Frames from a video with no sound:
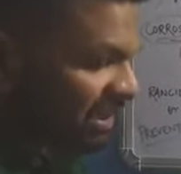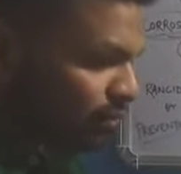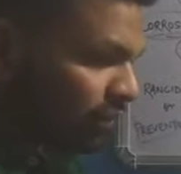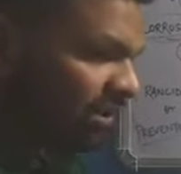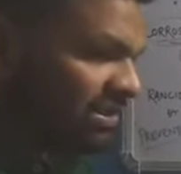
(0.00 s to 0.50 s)

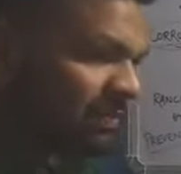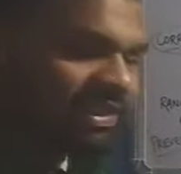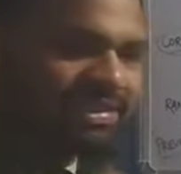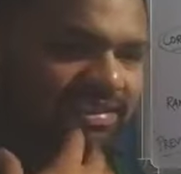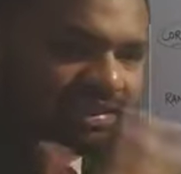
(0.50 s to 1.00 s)
That is what
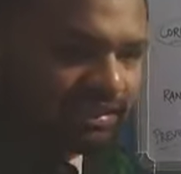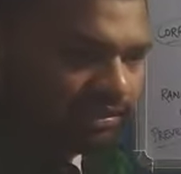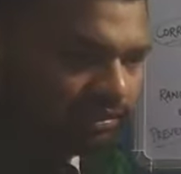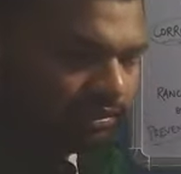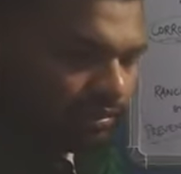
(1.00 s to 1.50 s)
is being
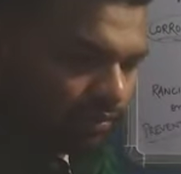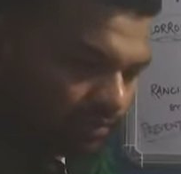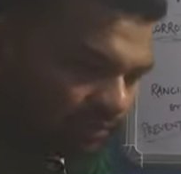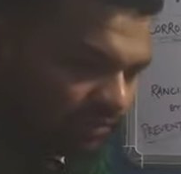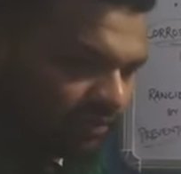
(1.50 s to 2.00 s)
seen
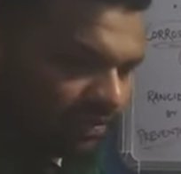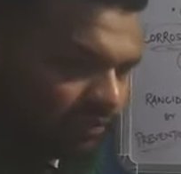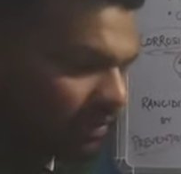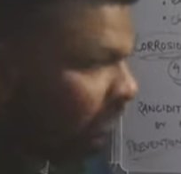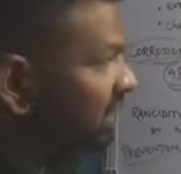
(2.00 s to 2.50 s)
on the
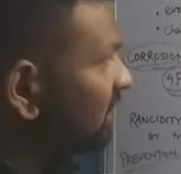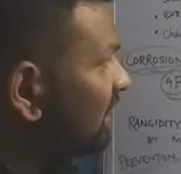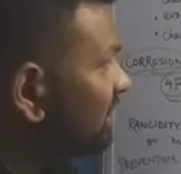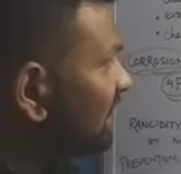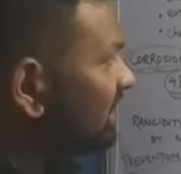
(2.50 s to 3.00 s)
surface of the
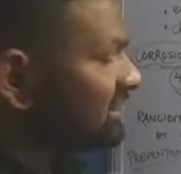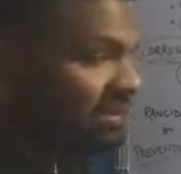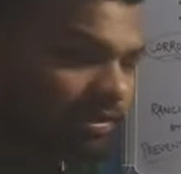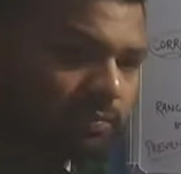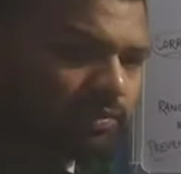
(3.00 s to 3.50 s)
metal, and
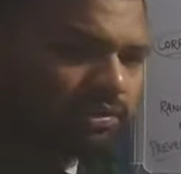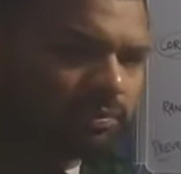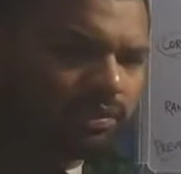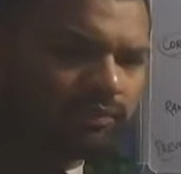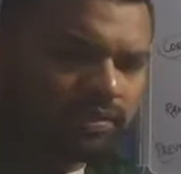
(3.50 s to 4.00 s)
that is
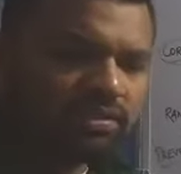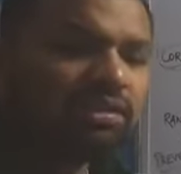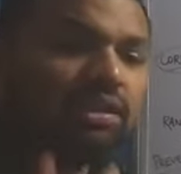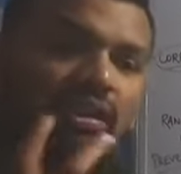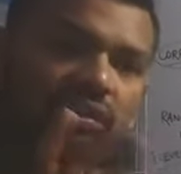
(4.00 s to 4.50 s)
responsible
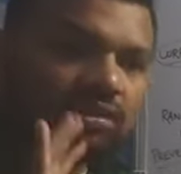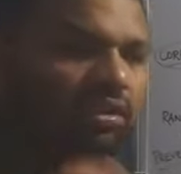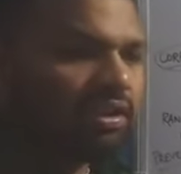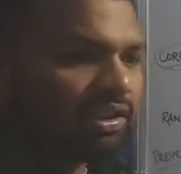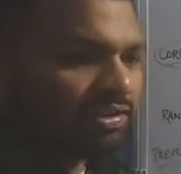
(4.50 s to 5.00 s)
for the
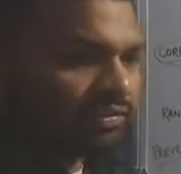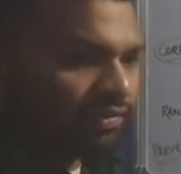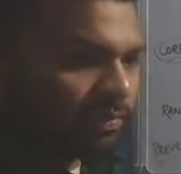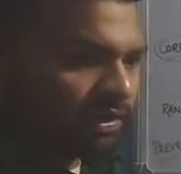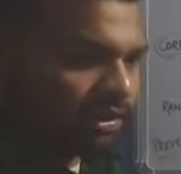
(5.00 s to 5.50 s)

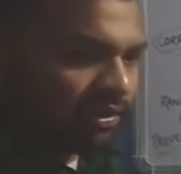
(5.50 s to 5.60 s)
dullness of the